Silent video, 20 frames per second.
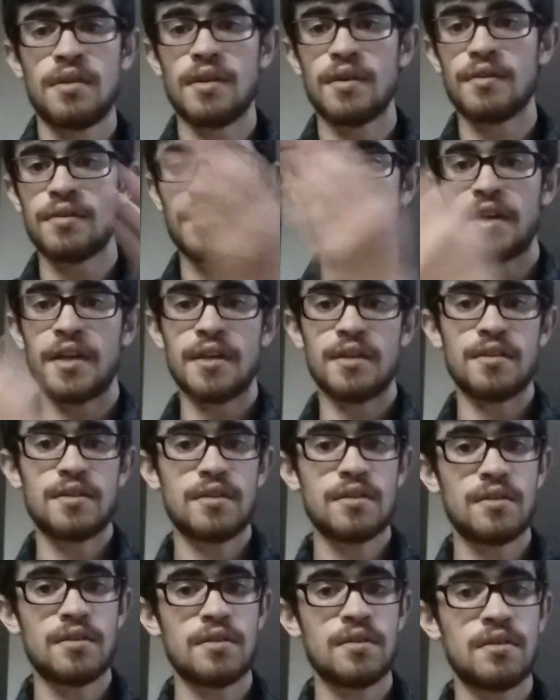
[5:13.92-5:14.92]
The other
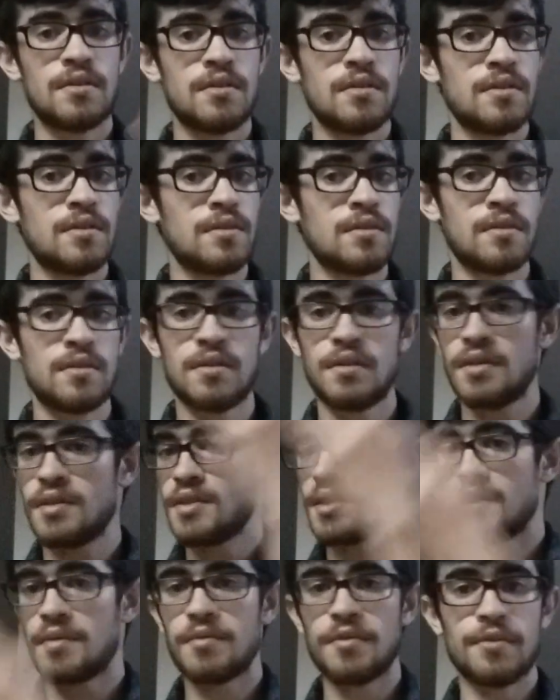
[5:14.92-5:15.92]
hand,
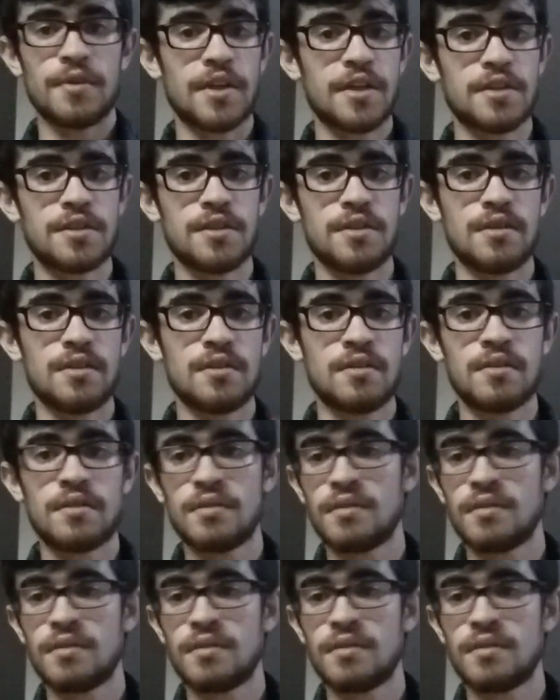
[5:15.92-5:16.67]
same direction,